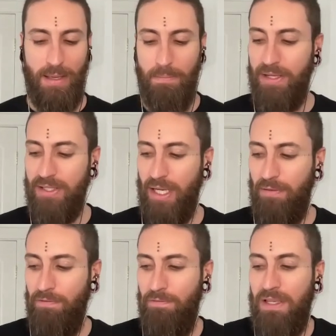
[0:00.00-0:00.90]
because I
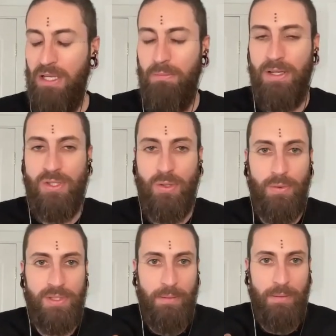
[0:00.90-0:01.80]
could feel my
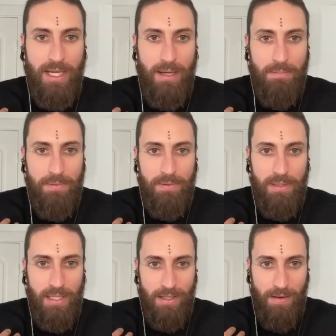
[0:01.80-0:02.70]
shoulders coming up
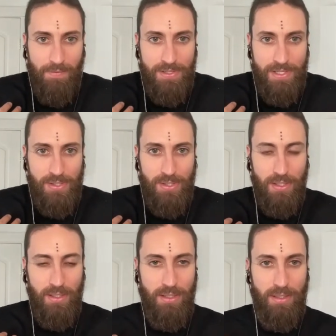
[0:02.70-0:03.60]
in a conversation.